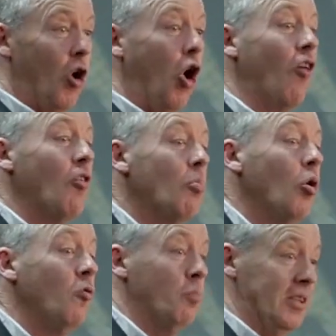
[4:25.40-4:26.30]
of a
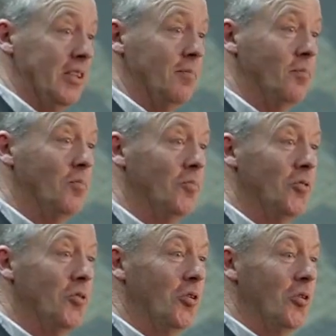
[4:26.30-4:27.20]
movement
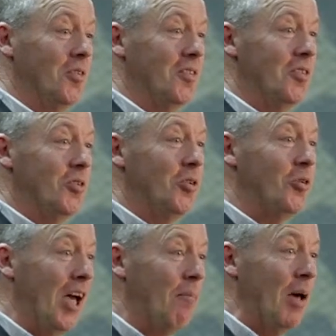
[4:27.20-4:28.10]

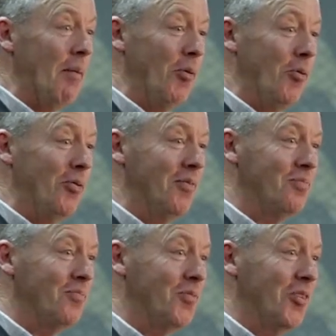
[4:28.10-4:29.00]
to get people
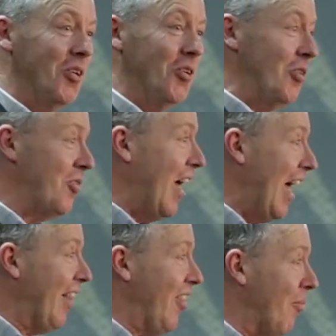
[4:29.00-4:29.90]
to
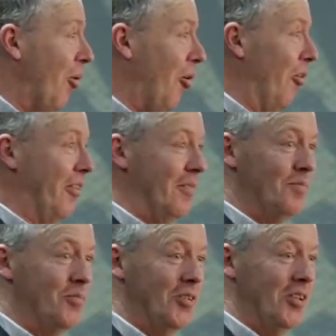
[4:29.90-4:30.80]
take them on,
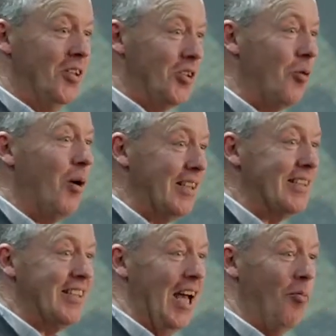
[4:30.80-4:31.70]
to
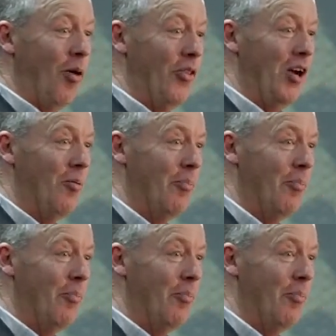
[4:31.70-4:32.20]
understand what they're